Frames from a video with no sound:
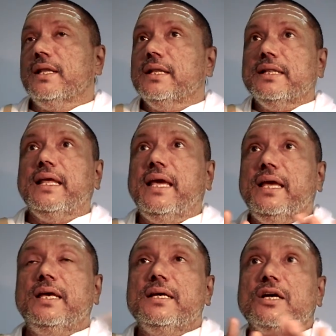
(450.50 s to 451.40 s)

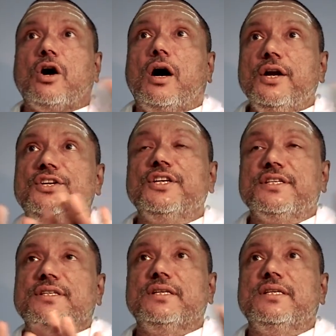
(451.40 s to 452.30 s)
The
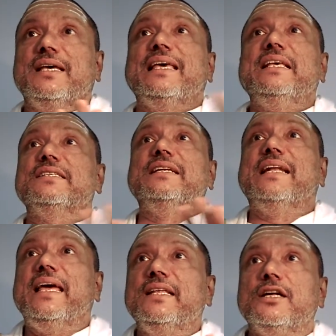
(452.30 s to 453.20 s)
consciousness is
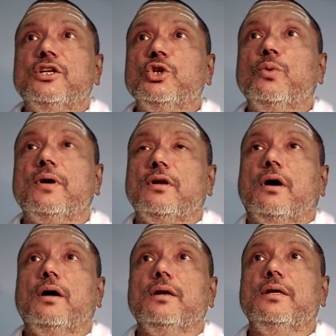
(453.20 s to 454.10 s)
neither doer
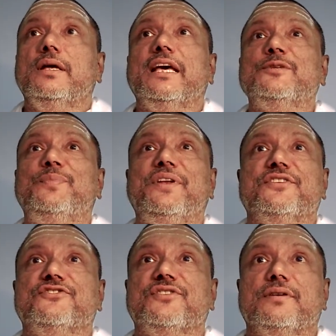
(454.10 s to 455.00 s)
nor
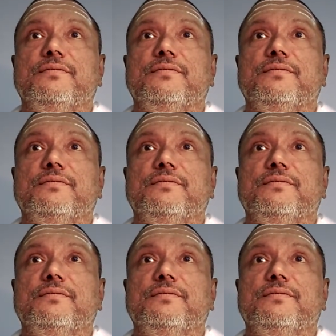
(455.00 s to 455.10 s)
experiencer.